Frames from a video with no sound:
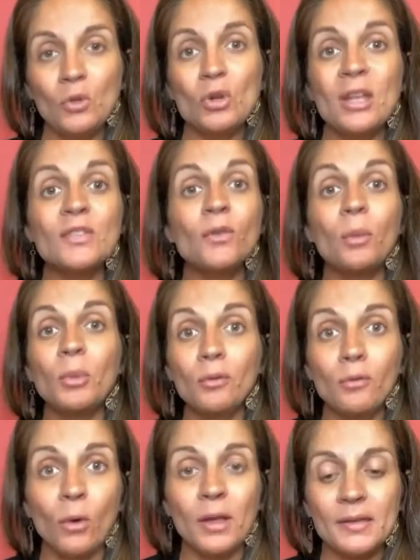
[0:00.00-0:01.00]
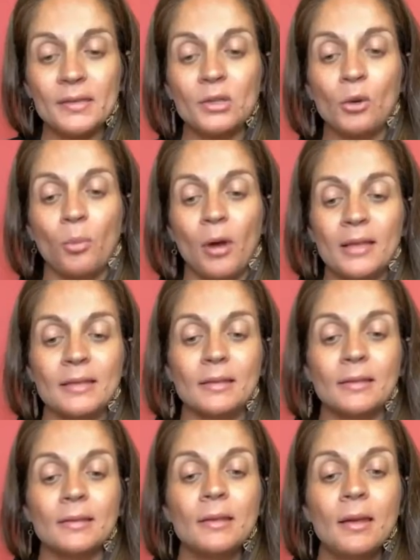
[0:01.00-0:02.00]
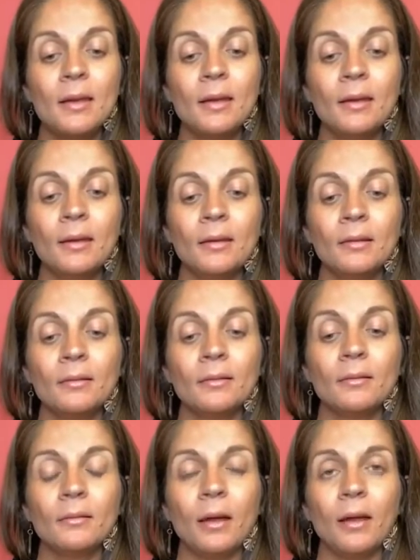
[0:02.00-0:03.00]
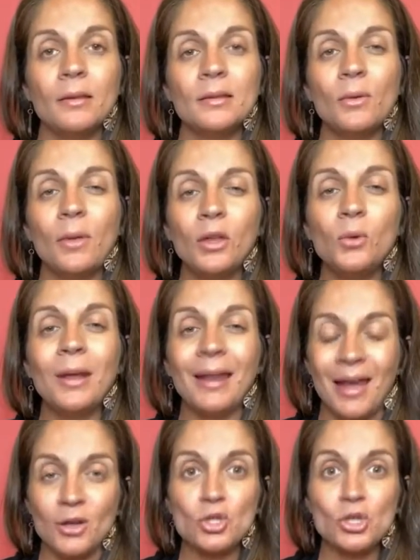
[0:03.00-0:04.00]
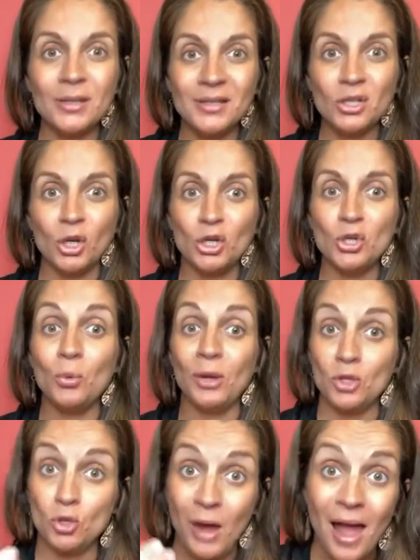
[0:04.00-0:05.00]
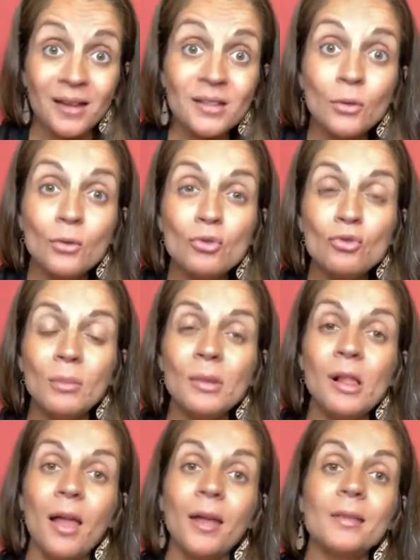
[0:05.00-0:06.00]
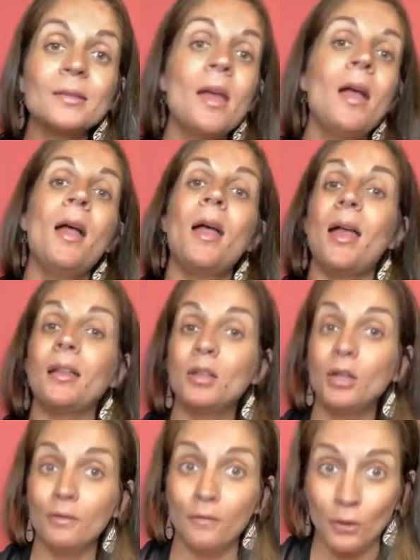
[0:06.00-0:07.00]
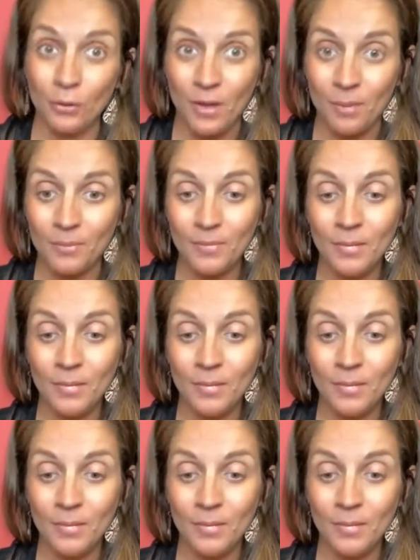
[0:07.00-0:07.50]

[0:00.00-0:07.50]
Transform your voice, your presence, right? So that you can actually start to attract those dream clients and convert them.